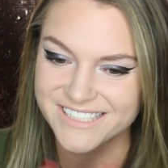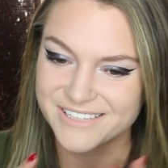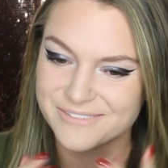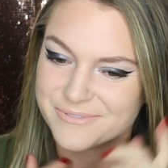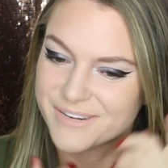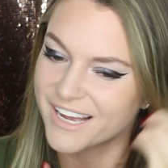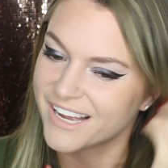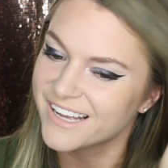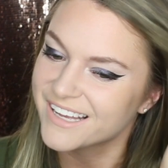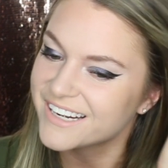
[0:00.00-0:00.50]
I'm
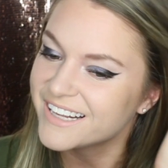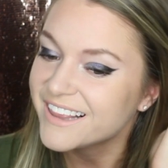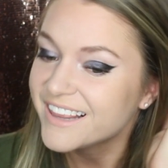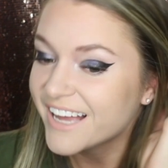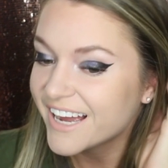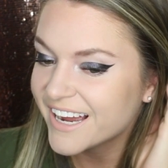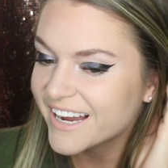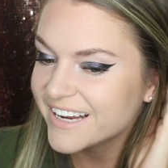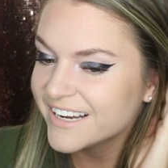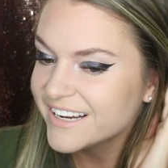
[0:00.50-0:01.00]
not gonna
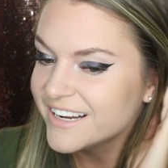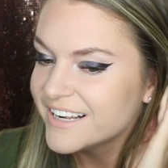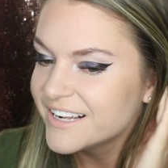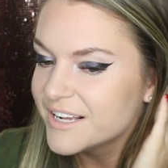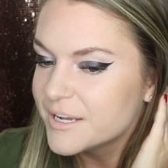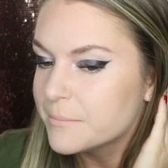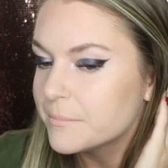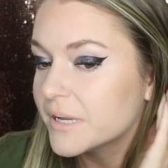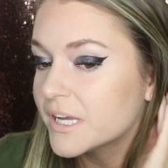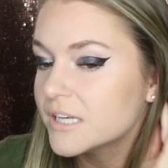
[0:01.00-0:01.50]
lie,
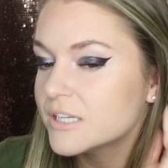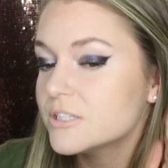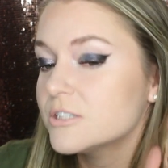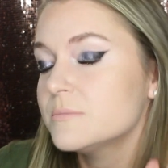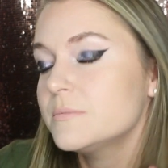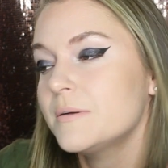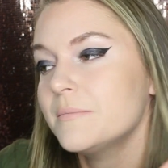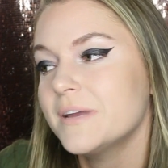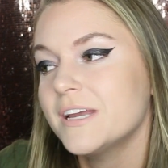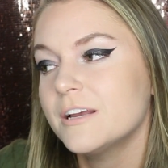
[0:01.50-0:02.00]
because
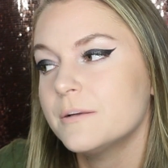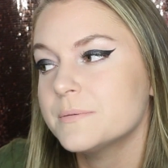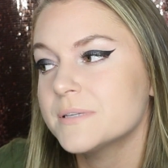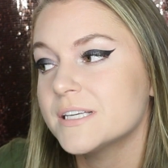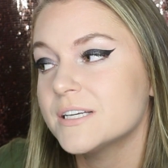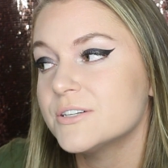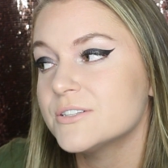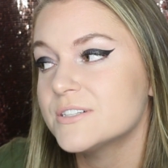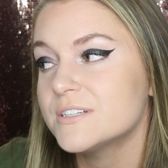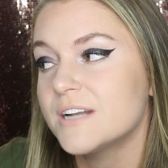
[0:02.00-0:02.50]
my makeup
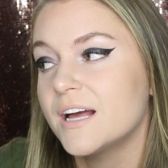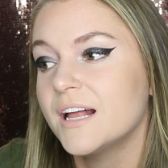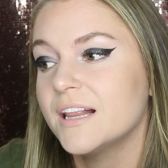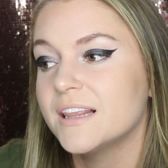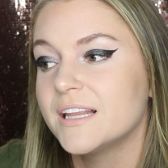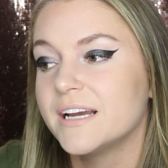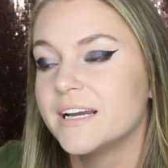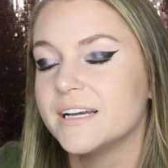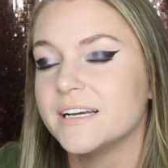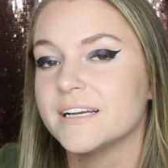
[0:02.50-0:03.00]
skills are not
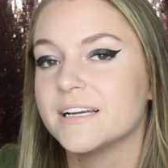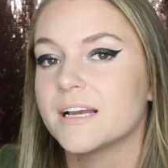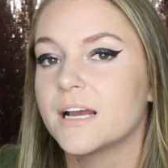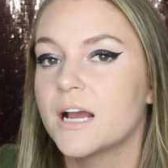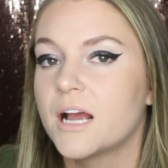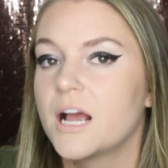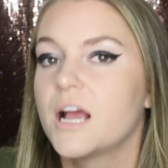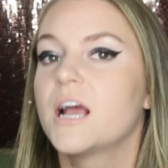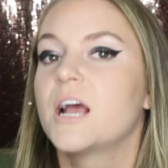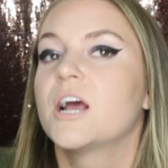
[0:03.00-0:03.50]
like